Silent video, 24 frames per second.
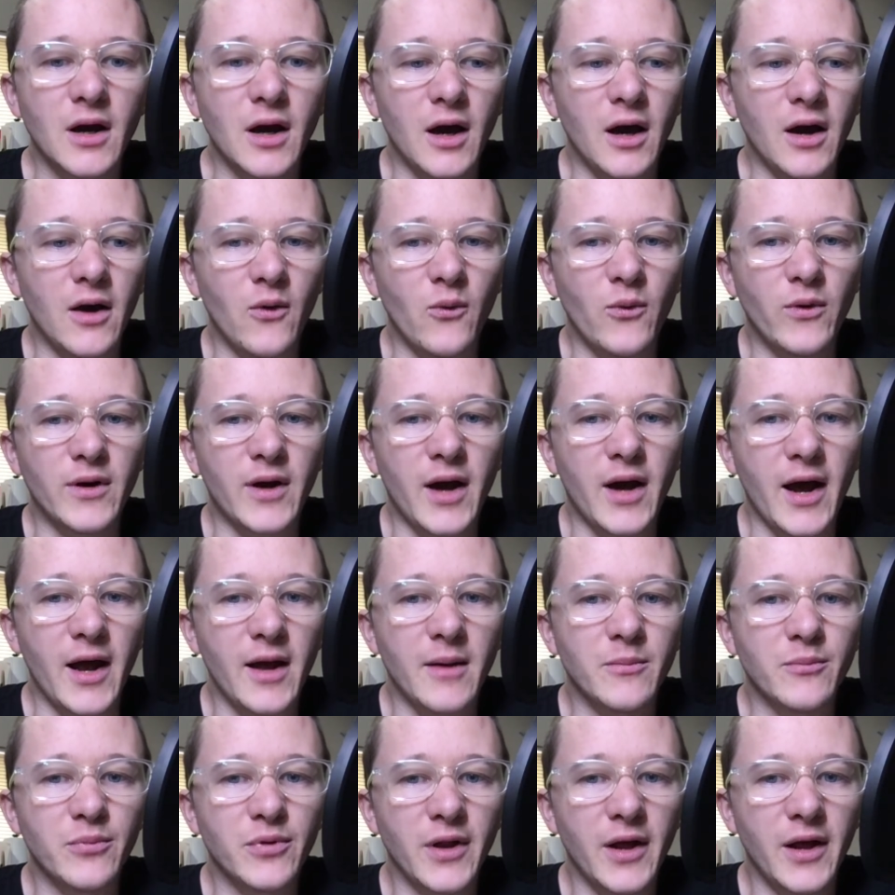when I am
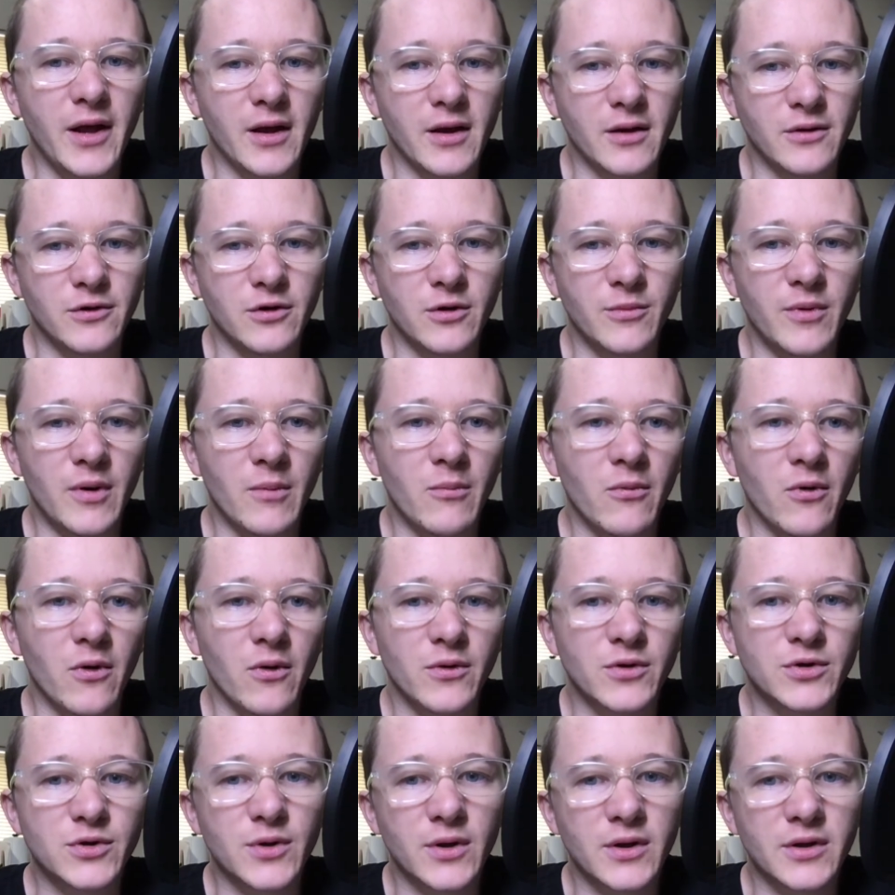playing a little bit more
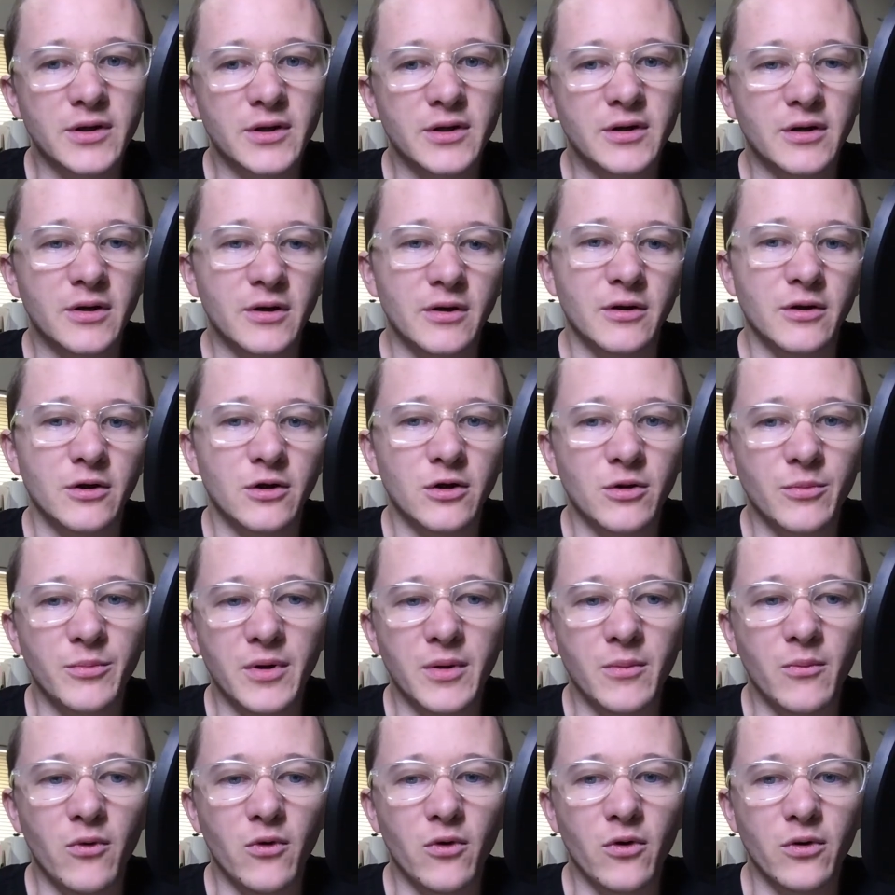restricted and a little bit
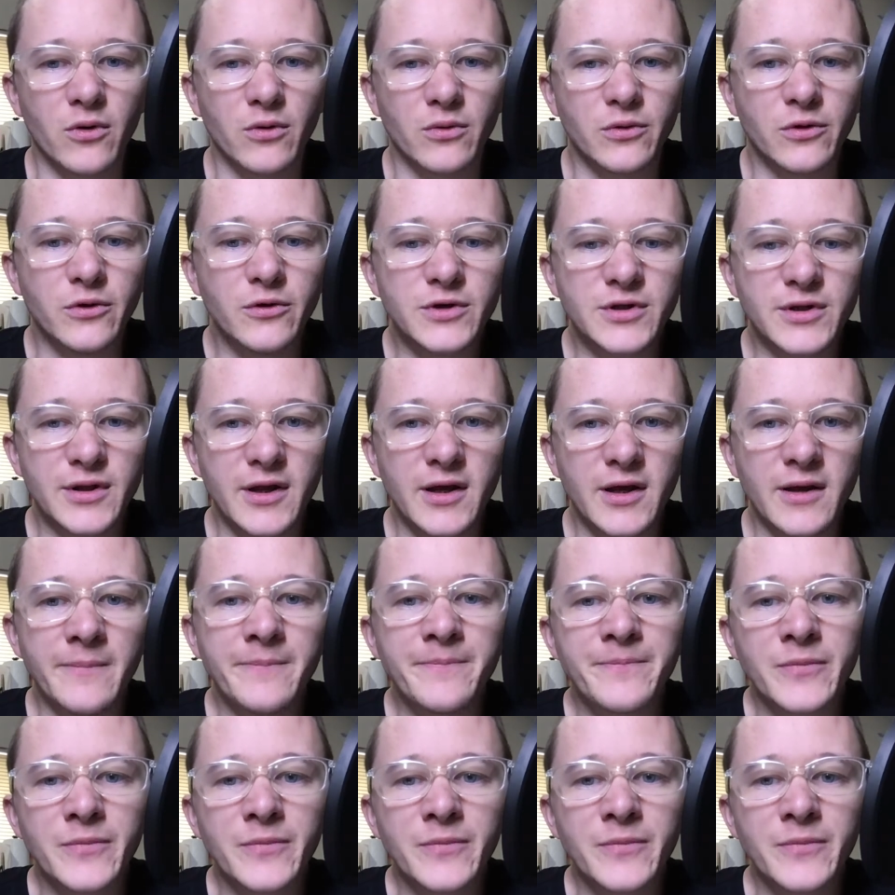more loosely.